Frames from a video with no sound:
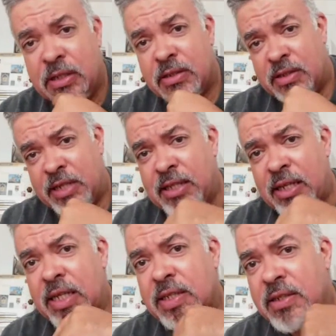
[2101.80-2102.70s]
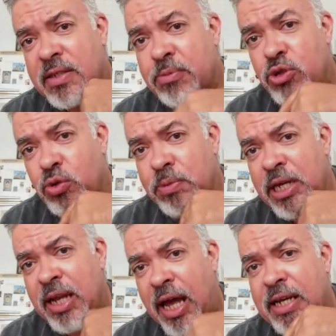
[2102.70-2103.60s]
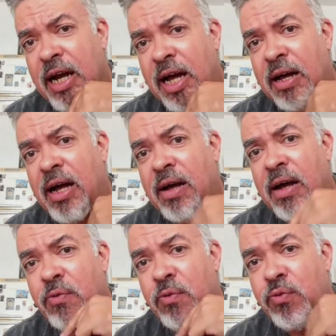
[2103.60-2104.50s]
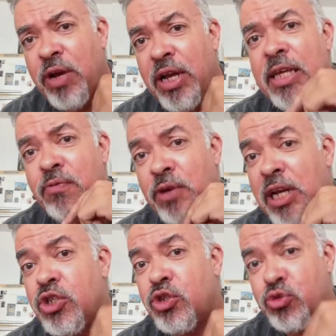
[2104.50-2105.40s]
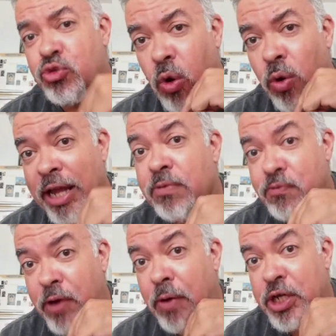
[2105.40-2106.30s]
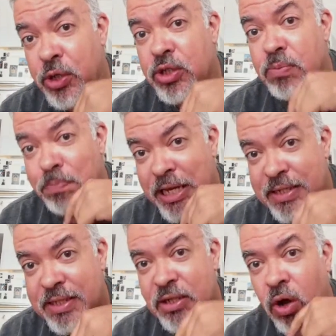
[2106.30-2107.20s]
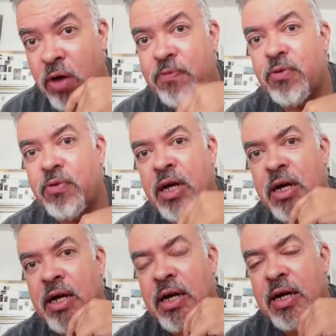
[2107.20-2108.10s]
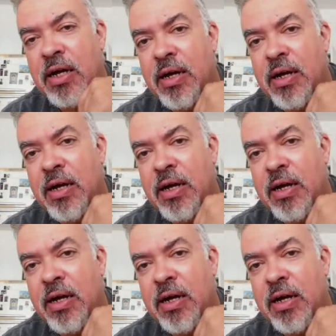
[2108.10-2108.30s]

Catalan seems to me like a, a, really really strong and very good mix of uh,